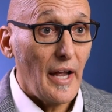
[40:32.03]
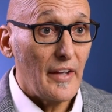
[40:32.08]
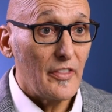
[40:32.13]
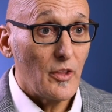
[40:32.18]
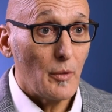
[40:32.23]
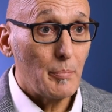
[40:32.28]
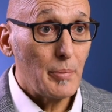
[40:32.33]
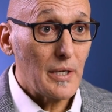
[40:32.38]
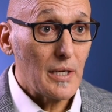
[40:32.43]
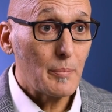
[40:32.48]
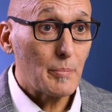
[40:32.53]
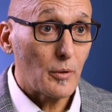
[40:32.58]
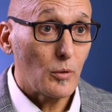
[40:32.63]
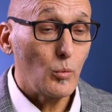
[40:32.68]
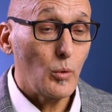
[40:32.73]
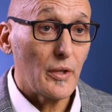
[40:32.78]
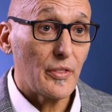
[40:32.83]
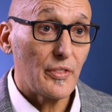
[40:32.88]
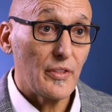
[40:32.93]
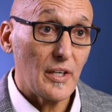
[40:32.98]
And the
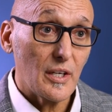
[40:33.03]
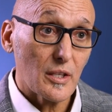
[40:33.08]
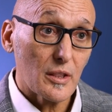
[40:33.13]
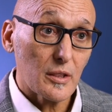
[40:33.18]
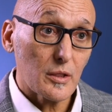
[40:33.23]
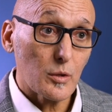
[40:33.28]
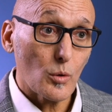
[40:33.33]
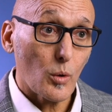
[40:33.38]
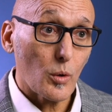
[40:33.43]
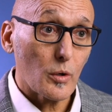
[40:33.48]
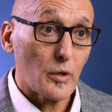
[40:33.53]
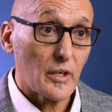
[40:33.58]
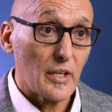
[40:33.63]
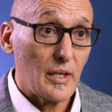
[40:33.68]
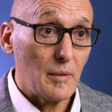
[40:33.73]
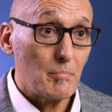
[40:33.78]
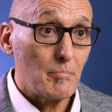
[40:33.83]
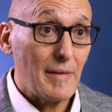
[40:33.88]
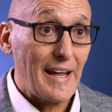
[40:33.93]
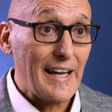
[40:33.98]
people with the
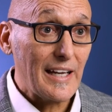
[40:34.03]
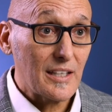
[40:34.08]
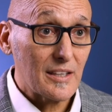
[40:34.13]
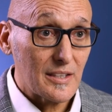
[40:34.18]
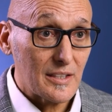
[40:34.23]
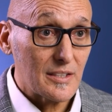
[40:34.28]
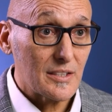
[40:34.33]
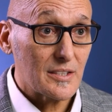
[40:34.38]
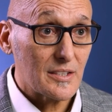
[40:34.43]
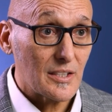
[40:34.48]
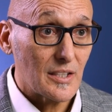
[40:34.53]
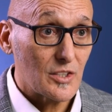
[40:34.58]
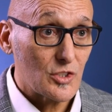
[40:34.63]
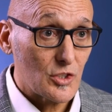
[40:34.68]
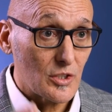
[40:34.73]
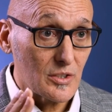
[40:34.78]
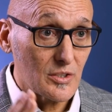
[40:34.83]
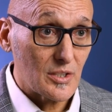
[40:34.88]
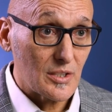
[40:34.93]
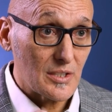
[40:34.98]
authority make the
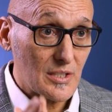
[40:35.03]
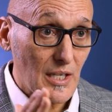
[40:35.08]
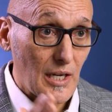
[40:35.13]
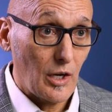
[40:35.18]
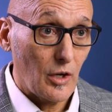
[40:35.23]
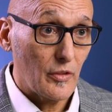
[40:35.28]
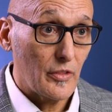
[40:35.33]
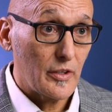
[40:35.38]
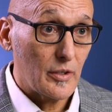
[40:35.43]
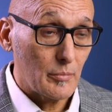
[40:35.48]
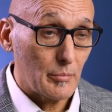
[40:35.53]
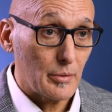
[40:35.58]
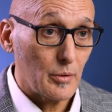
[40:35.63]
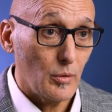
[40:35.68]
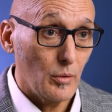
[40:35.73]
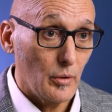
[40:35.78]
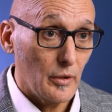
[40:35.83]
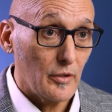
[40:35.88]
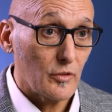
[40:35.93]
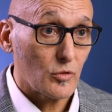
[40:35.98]
decisions and tell the
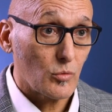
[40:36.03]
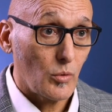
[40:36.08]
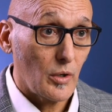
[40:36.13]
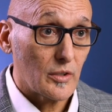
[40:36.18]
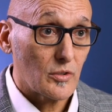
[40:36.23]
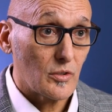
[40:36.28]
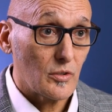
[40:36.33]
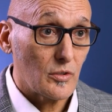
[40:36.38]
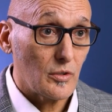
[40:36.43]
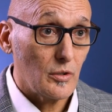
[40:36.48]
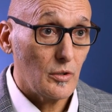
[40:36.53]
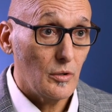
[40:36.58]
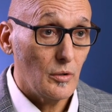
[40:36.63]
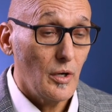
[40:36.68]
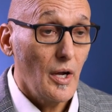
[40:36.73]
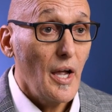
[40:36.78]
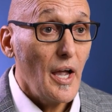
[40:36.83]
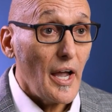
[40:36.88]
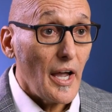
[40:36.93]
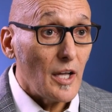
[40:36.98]
employees what to
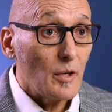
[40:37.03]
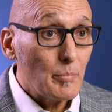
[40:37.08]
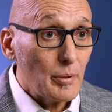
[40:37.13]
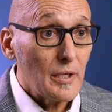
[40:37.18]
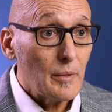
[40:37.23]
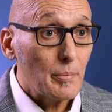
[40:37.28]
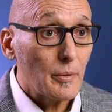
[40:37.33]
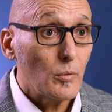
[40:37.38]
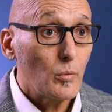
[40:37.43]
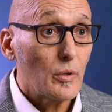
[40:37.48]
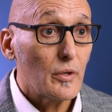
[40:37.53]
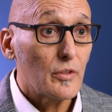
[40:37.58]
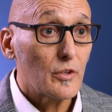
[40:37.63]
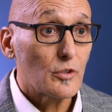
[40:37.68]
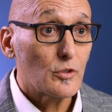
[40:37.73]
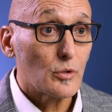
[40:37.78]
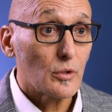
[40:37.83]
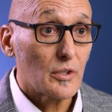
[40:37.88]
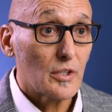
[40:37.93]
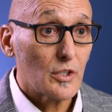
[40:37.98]
do. And people
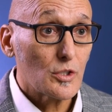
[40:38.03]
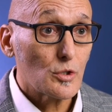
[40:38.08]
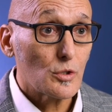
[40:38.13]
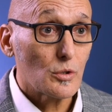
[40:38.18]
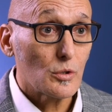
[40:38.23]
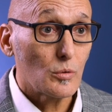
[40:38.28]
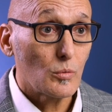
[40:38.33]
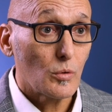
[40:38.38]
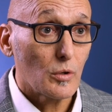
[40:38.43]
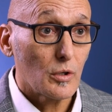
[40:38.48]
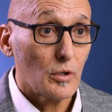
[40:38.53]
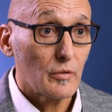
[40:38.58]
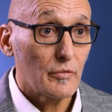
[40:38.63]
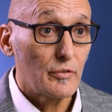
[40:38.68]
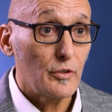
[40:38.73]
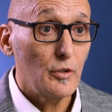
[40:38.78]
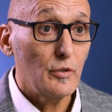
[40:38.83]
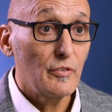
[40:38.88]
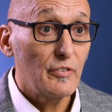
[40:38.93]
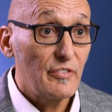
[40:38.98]
with a traditional
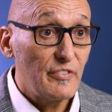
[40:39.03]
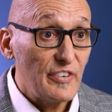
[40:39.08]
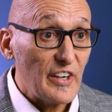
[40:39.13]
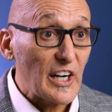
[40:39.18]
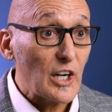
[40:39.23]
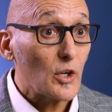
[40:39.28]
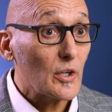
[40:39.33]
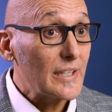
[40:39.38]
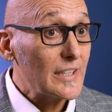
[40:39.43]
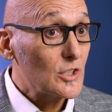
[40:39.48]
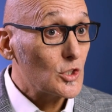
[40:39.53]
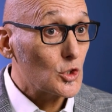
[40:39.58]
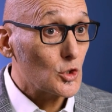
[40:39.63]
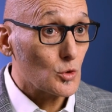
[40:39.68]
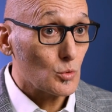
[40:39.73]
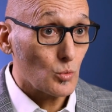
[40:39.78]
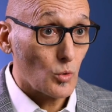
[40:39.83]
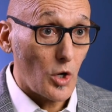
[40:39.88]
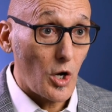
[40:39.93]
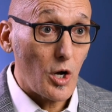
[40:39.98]
worldview very
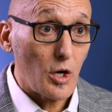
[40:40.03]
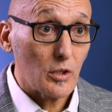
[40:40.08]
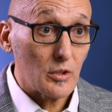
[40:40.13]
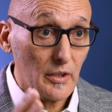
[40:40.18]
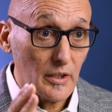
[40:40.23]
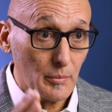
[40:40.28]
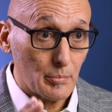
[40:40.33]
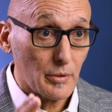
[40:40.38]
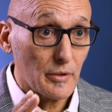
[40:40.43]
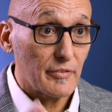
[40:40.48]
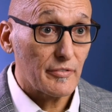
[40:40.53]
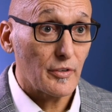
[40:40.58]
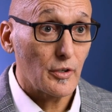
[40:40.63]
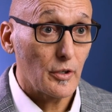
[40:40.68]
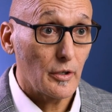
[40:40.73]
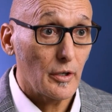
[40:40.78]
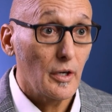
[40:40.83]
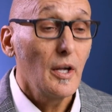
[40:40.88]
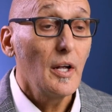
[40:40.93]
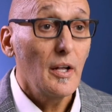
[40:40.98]
strongly
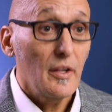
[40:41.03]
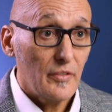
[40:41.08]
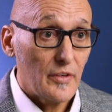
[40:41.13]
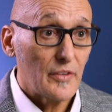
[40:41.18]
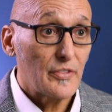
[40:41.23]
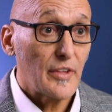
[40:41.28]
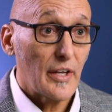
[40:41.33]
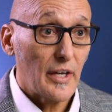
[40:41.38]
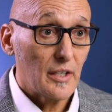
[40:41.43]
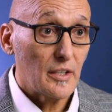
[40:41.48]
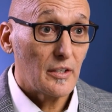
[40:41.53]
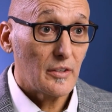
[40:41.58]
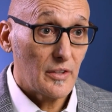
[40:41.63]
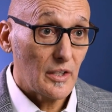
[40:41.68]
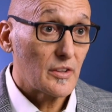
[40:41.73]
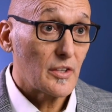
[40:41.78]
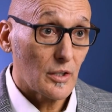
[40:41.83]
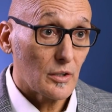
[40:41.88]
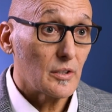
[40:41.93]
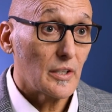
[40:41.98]
prefer
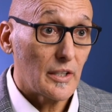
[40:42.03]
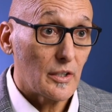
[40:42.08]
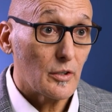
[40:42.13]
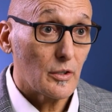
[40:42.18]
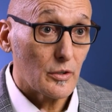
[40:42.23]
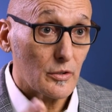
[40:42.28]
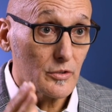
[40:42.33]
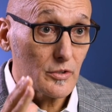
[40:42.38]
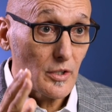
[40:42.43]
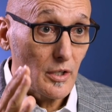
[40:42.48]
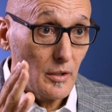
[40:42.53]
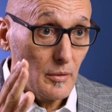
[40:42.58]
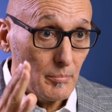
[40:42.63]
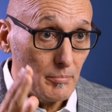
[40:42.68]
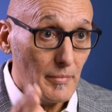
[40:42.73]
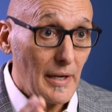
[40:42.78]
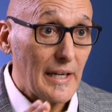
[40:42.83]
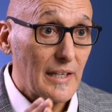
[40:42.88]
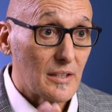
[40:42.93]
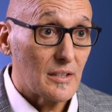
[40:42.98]
that their leaders
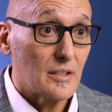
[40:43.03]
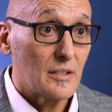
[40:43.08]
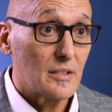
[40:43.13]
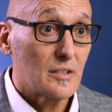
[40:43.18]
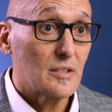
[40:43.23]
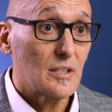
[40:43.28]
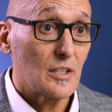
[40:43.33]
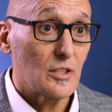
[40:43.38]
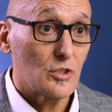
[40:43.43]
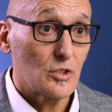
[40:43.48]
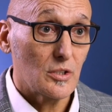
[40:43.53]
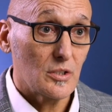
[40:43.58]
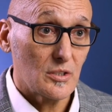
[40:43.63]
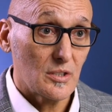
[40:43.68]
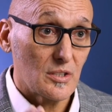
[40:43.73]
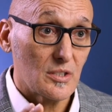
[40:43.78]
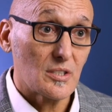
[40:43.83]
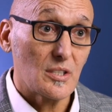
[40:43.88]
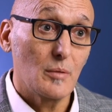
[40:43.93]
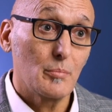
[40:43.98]
make the
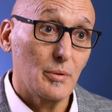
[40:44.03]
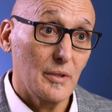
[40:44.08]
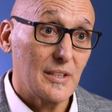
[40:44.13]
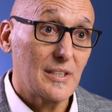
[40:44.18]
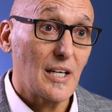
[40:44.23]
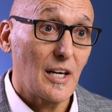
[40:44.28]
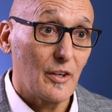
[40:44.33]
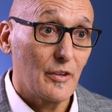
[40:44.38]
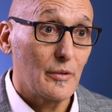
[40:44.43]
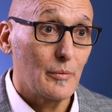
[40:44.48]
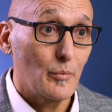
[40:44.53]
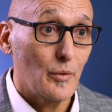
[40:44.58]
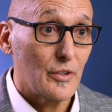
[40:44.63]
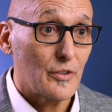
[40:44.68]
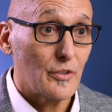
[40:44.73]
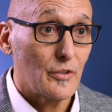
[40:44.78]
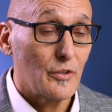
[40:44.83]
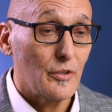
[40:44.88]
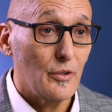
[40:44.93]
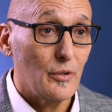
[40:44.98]
decisions and simply tell them
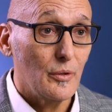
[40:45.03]
what to